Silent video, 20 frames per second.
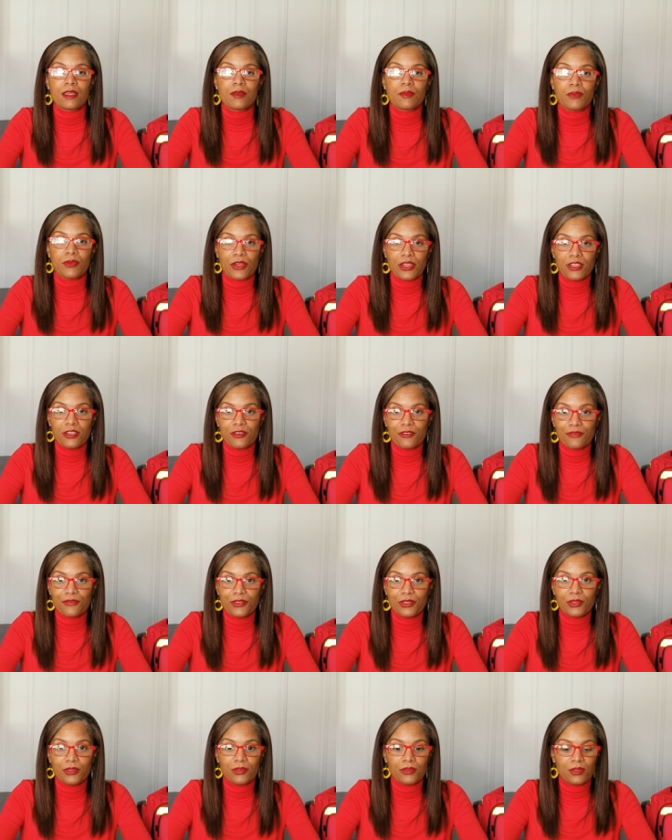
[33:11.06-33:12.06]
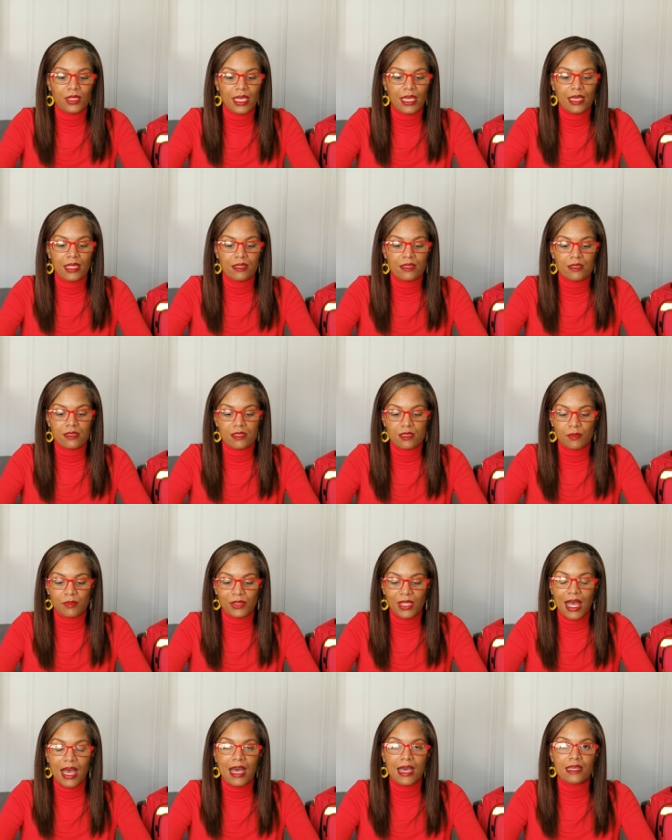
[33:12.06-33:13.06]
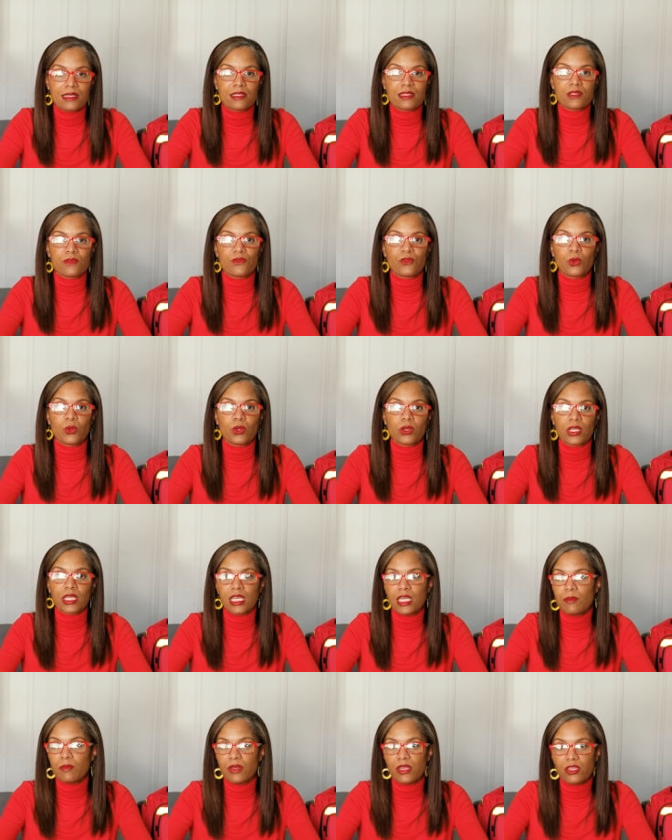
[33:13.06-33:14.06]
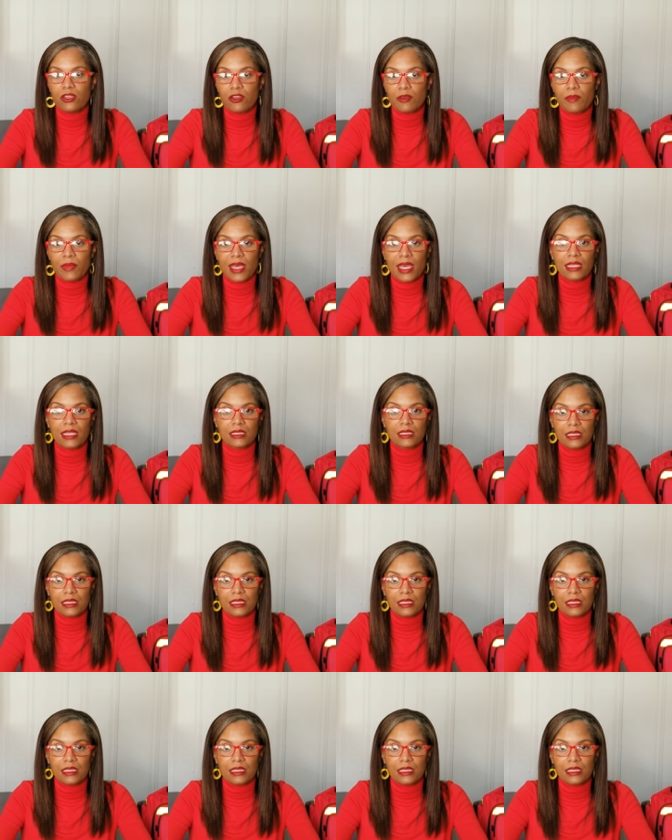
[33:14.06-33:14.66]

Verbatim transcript: Bring your food and the supplies for keeping your pet